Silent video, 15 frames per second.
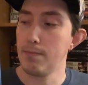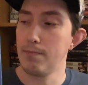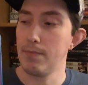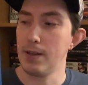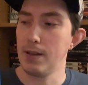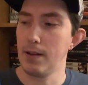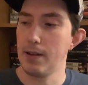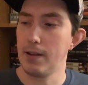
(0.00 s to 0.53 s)

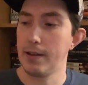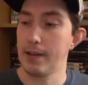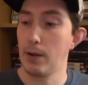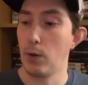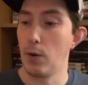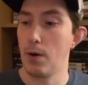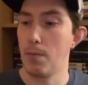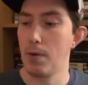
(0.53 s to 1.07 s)
be it like
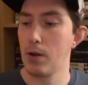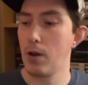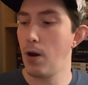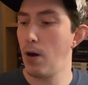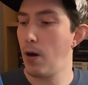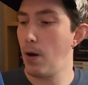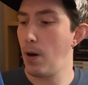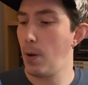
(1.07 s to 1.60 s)
Lauren Bacall
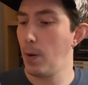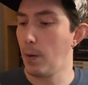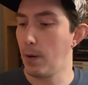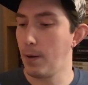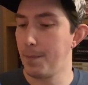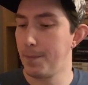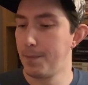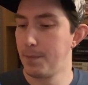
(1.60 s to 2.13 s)

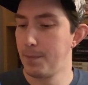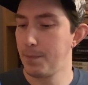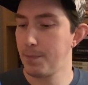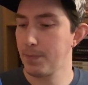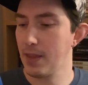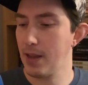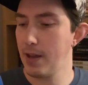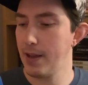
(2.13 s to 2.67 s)
or
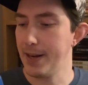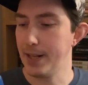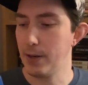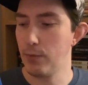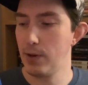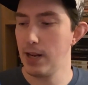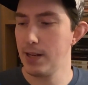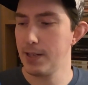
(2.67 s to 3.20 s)
any
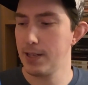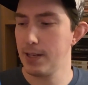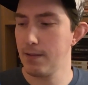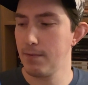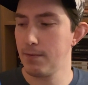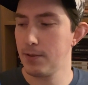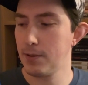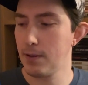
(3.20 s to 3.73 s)

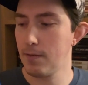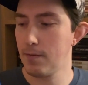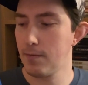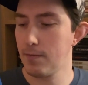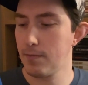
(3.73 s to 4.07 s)
relatives of